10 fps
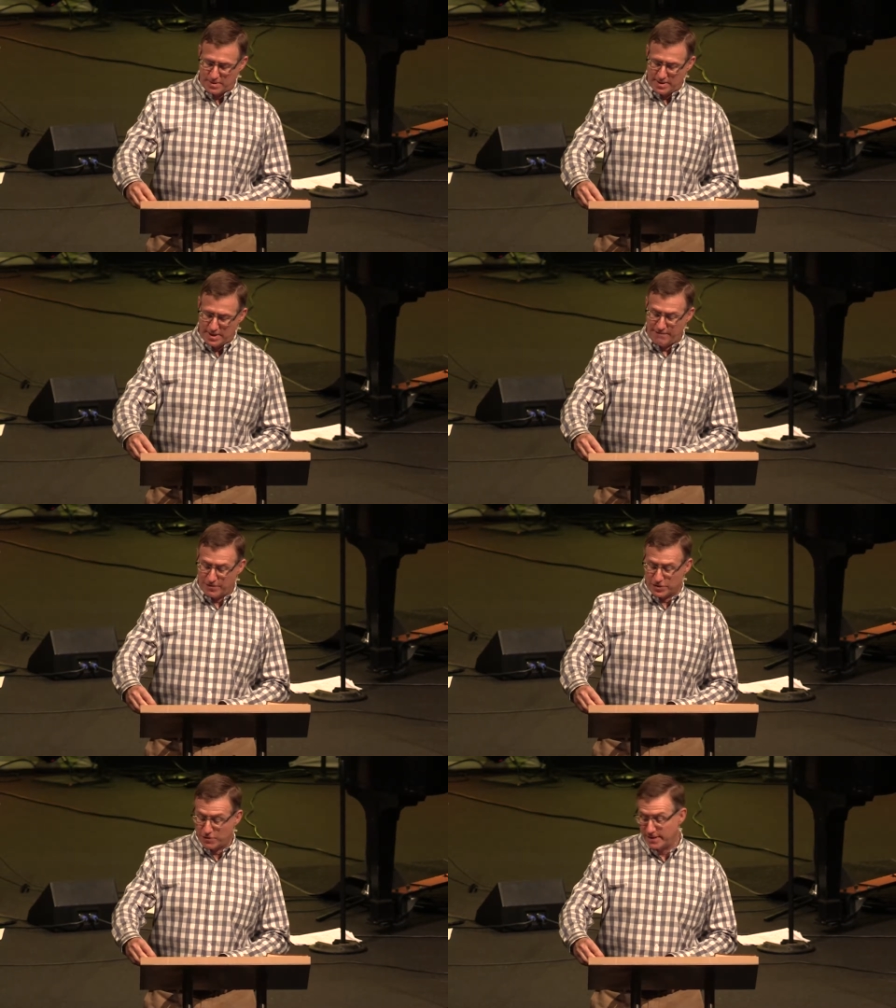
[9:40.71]
In 1
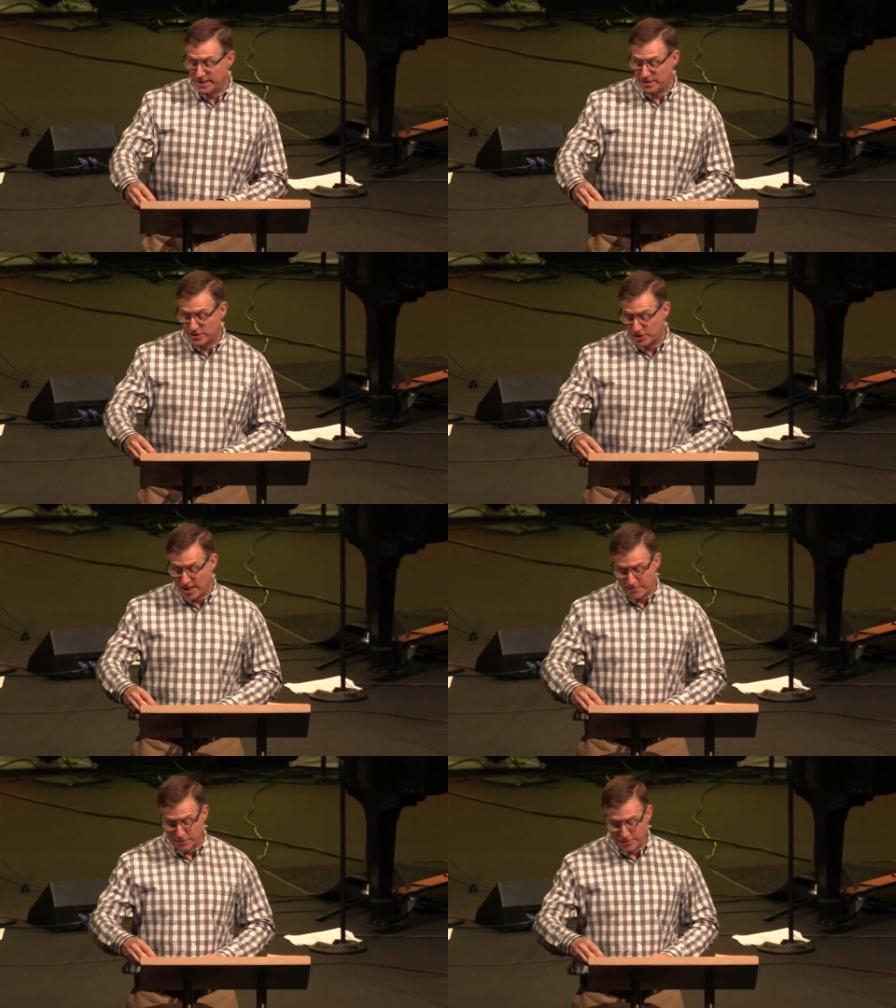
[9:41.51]
Corinthians
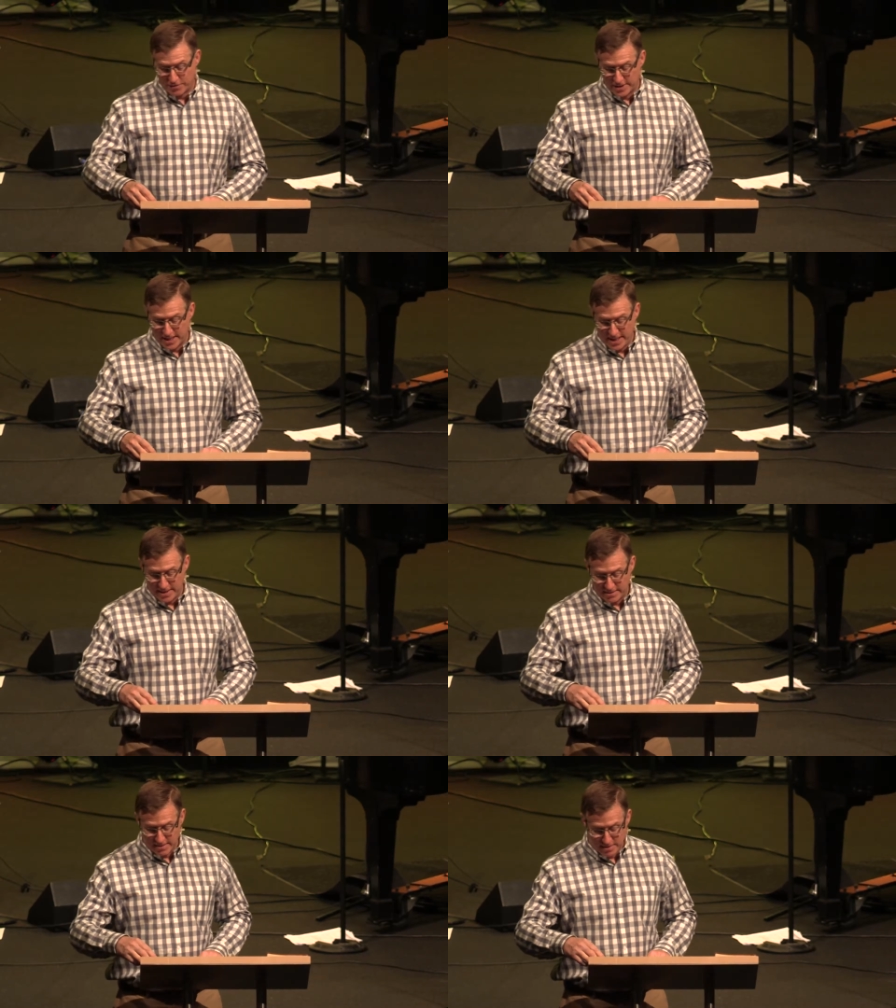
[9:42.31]
chapter
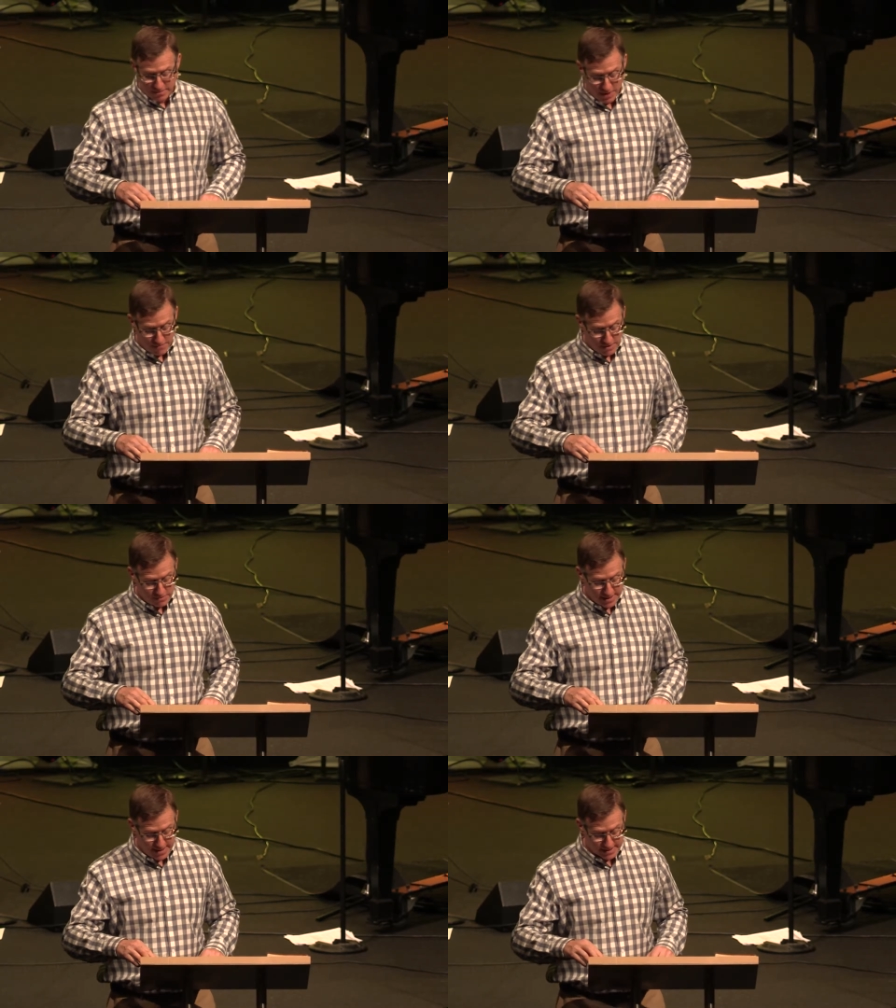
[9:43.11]
13, Paul
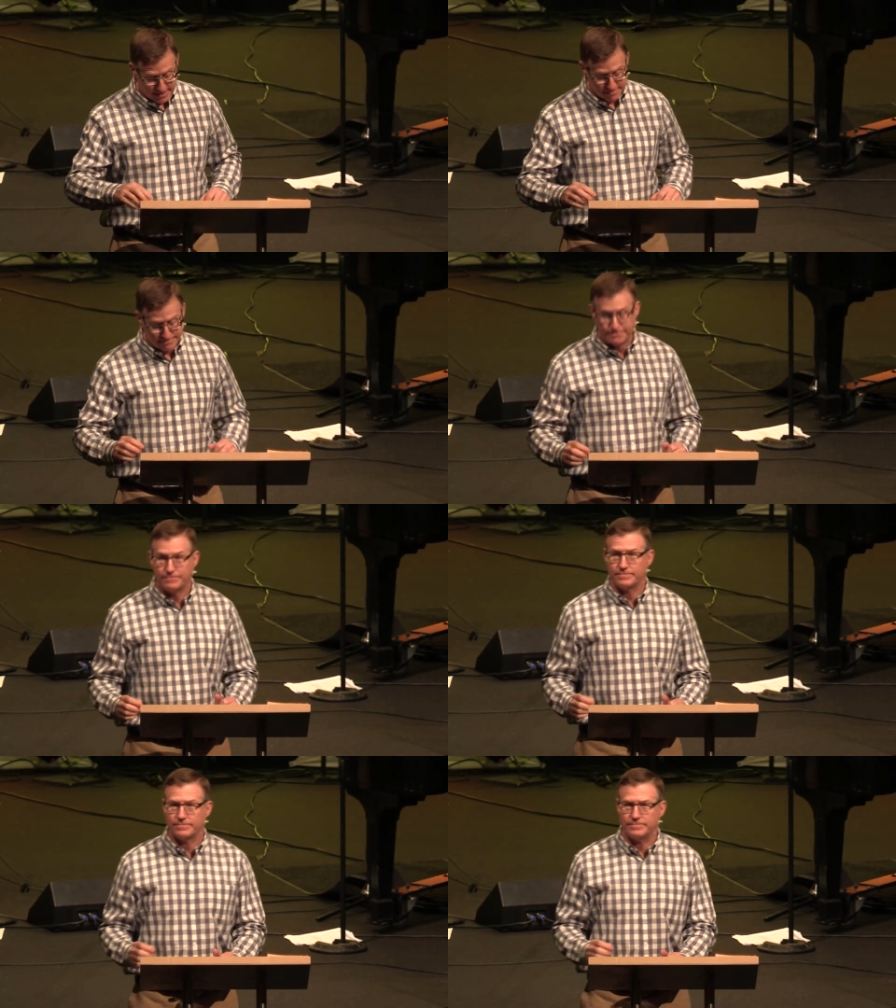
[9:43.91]
wrote this.
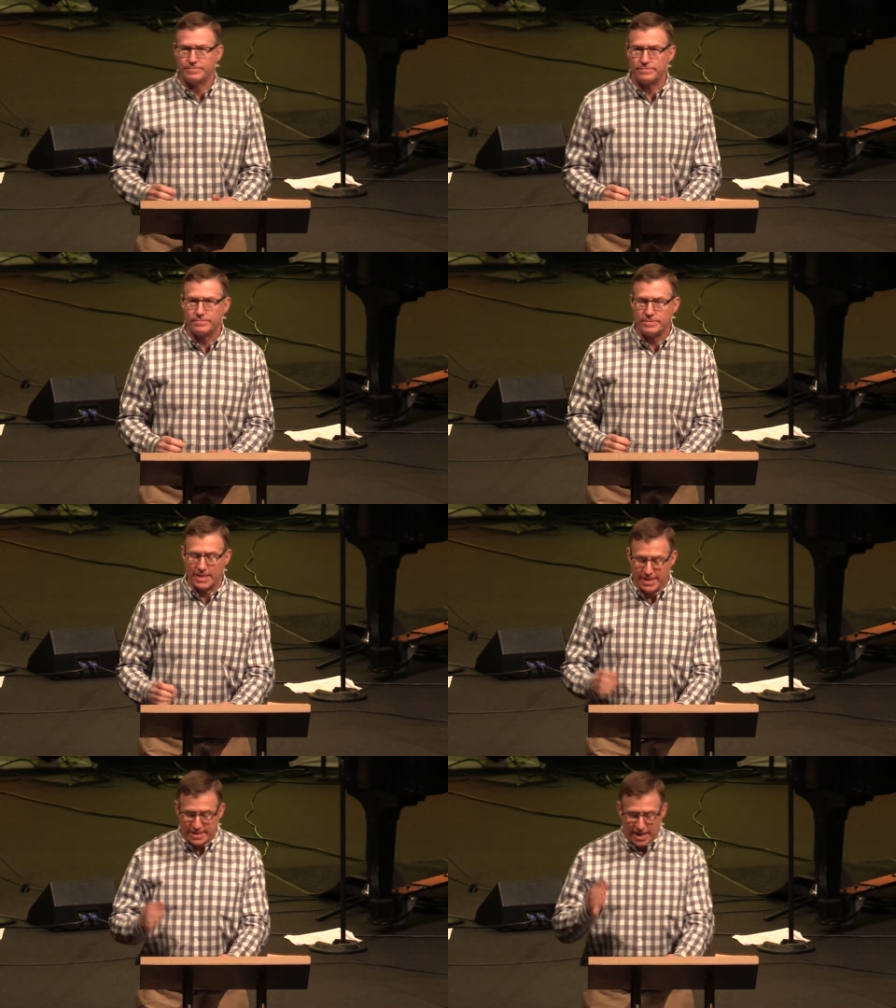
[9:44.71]

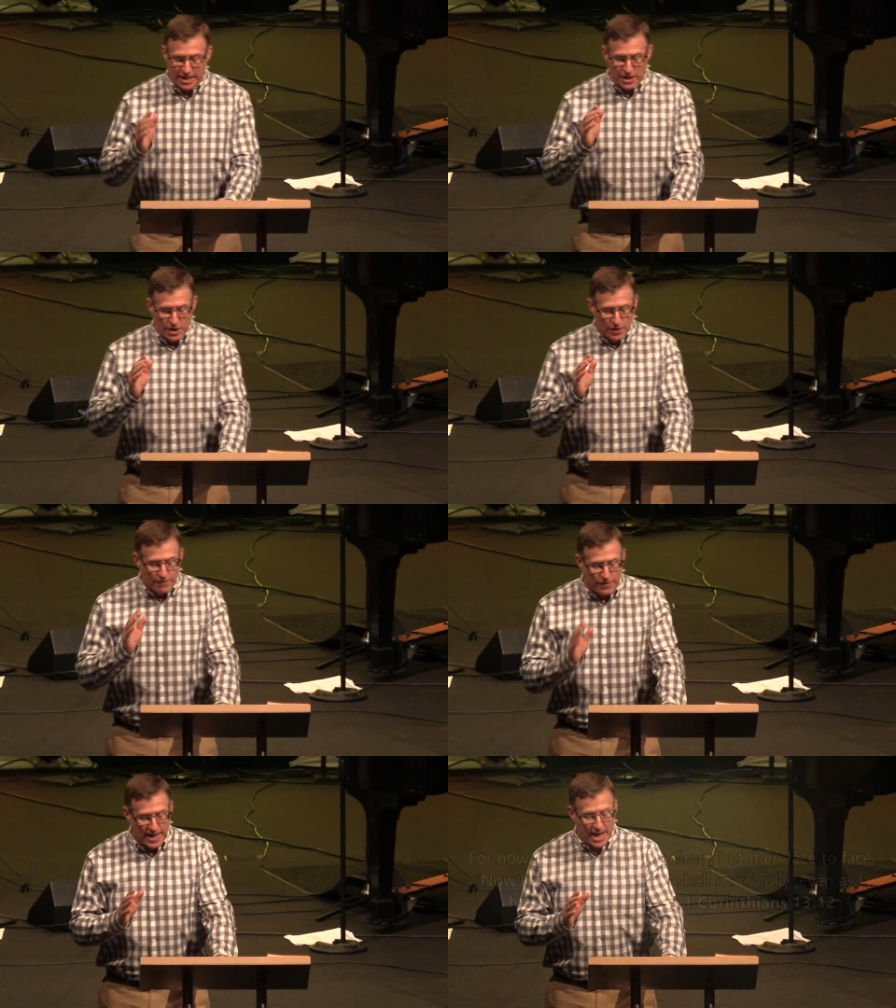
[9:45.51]
He said,
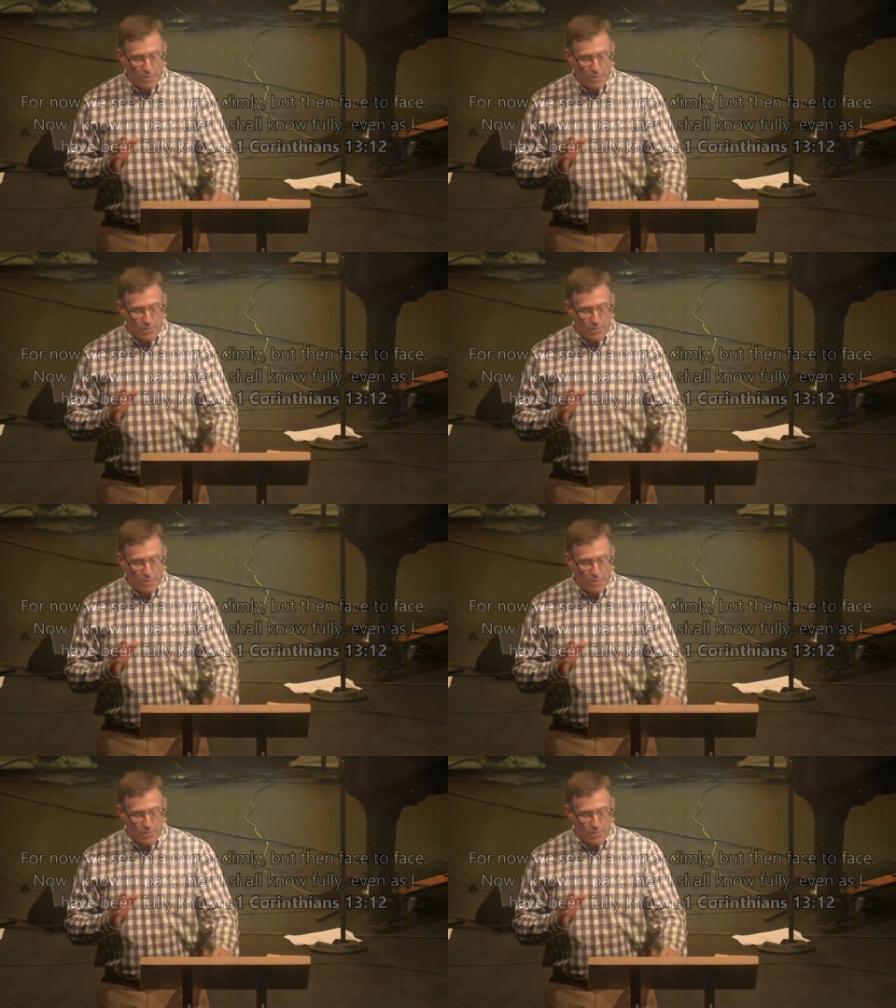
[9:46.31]
For now